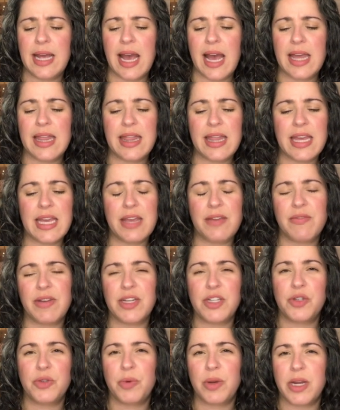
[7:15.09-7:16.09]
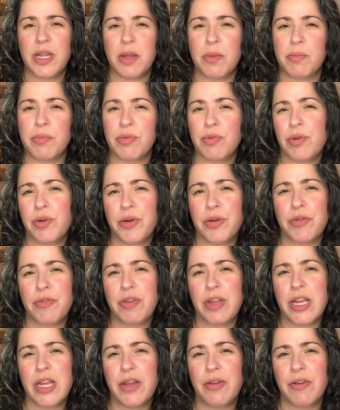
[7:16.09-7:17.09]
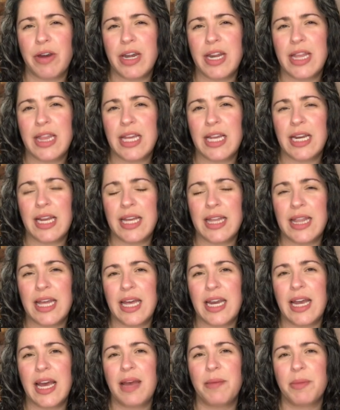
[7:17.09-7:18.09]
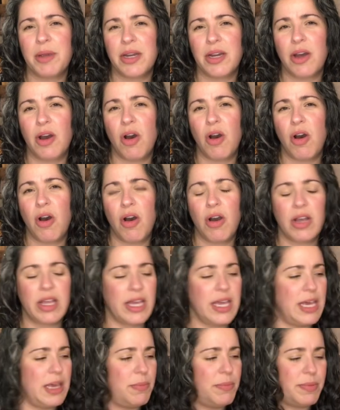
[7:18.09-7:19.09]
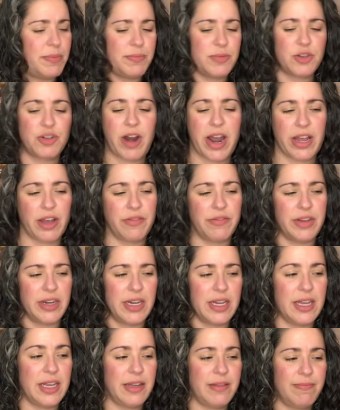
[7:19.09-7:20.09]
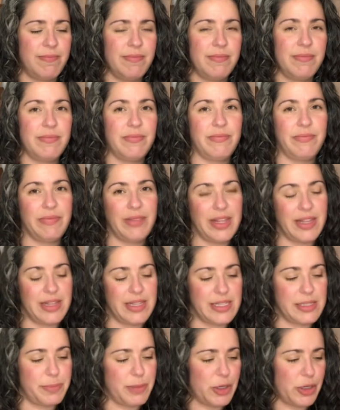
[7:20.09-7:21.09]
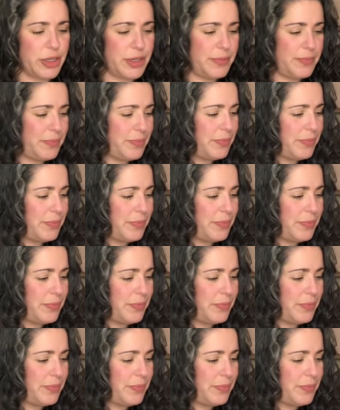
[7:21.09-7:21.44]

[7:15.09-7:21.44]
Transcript: I think if I do any embroidery or anything like that, I'm gonna all keep track of it in this book.